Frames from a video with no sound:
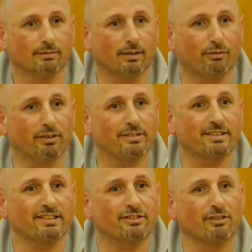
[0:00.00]
The
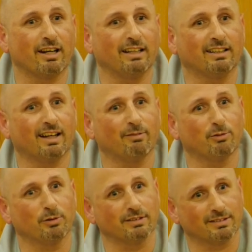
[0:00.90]
first Israeli come
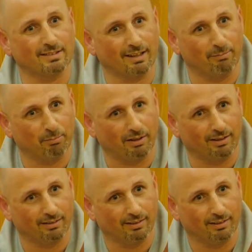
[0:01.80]
to his temple.